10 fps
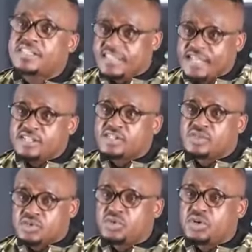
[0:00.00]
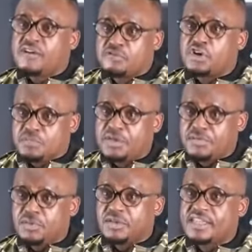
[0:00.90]
That is true. I've got
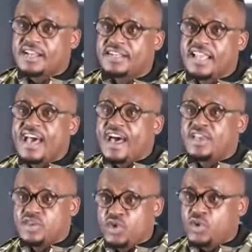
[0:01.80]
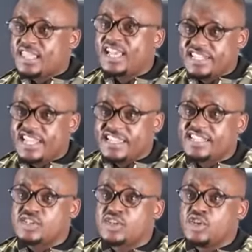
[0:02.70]
people that I know, their
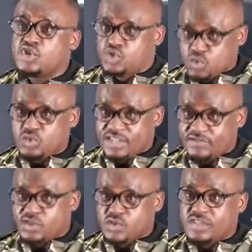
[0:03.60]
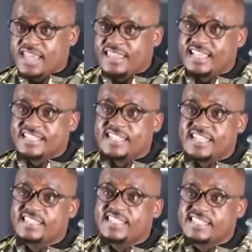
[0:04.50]
churches stood, even today, their churches
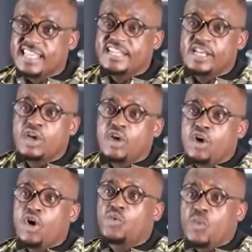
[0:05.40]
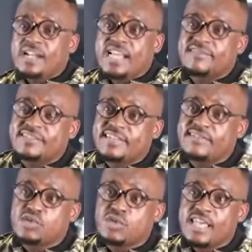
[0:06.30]
are still standing on what I have
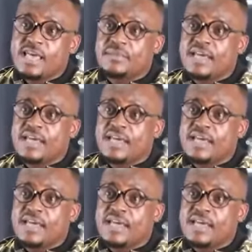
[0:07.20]
given to them.